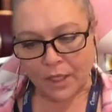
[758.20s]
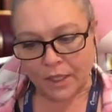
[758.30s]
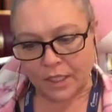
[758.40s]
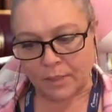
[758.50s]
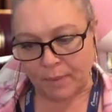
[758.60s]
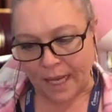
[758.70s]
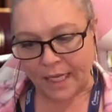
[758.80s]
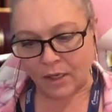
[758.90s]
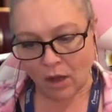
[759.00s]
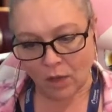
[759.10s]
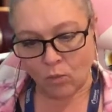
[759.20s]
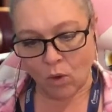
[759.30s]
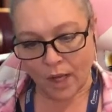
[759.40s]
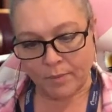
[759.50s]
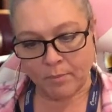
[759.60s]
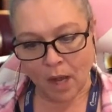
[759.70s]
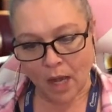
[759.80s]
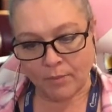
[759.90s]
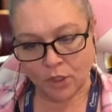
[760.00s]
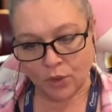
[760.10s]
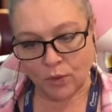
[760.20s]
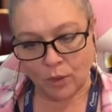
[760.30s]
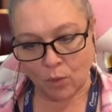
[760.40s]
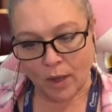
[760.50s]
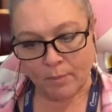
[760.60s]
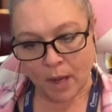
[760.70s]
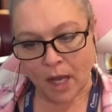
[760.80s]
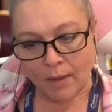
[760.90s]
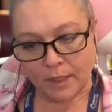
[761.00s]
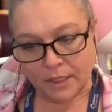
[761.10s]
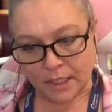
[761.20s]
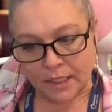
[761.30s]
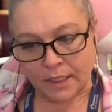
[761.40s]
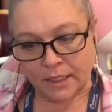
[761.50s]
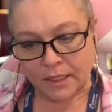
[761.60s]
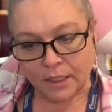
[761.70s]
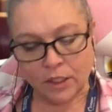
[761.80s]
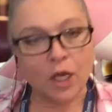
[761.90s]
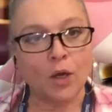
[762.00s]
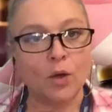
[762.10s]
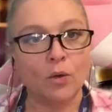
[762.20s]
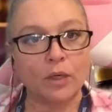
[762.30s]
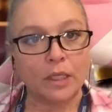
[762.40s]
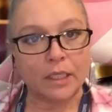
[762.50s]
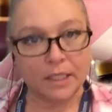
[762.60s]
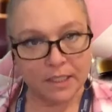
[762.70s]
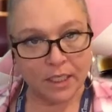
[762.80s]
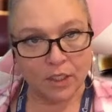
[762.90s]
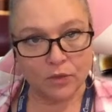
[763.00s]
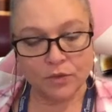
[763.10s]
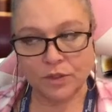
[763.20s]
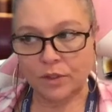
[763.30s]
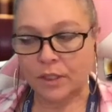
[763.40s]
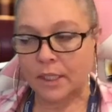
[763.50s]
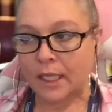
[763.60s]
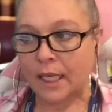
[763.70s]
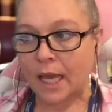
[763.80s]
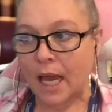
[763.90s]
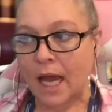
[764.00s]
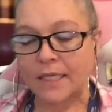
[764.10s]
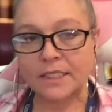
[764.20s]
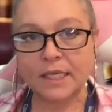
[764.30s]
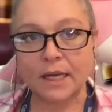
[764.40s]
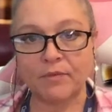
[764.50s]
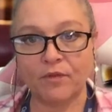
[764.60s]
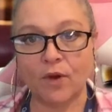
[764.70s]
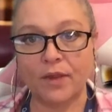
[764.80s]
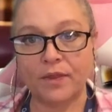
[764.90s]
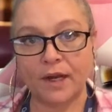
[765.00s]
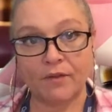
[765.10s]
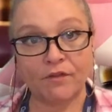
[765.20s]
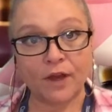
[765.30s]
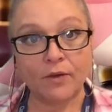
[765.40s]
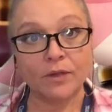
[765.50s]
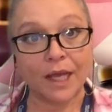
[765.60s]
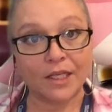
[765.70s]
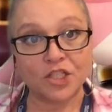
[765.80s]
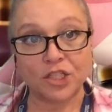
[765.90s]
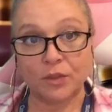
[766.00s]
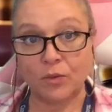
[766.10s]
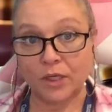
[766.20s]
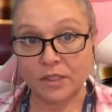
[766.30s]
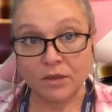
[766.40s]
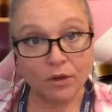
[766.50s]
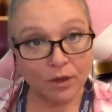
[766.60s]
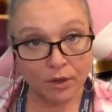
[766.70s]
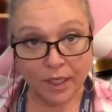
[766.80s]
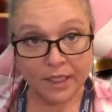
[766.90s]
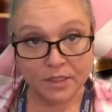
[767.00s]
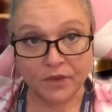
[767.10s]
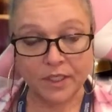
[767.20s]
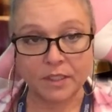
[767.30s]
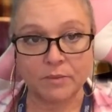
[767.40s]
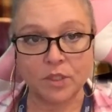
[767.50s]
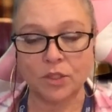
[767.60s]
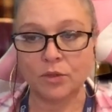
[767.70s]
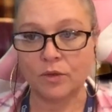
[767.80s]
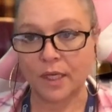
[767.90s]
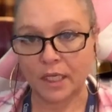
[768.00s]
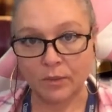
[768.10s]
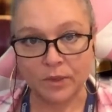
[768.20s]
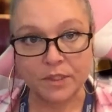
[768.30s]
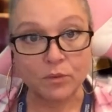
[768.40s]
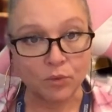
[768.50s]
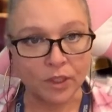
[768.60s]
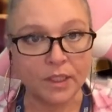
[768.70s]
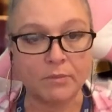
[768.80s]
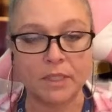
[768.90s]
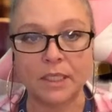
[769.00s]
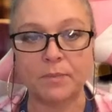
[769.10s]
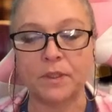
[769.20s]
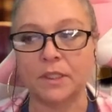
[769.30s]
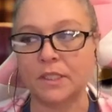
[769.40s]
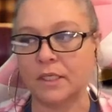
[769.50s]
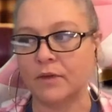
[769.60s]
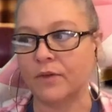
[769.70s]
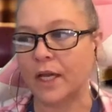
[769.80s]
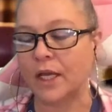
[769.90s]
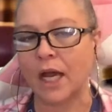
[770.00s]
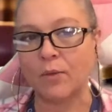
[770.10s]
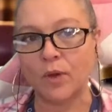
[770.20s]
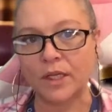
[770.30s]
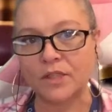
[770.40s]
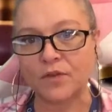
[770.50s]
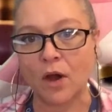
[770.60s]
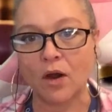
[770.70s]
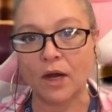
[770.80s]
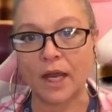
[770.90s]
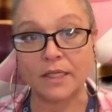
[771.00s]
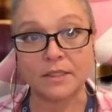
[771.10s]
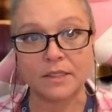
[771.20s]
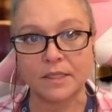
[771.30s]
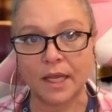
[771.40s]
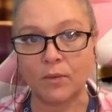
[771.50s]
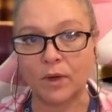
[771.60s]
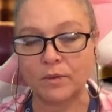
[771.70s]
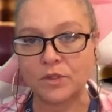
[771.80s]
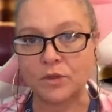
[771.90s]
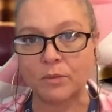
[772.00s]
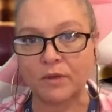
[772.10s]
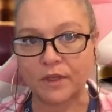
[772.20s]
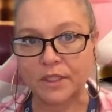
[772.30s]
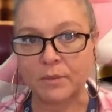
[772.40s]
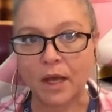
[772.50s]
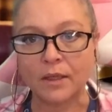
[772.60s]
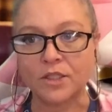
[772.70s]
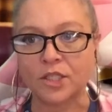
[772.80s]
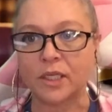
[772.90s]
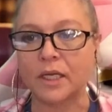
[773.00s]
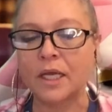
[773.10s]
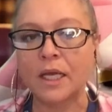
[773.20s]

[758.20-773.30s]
the debate on what mom knew and what mom didn't know continues. I said up front that I felt like she was his victim too, that he was really manipulative. I went as far as to say when I was doing my victimology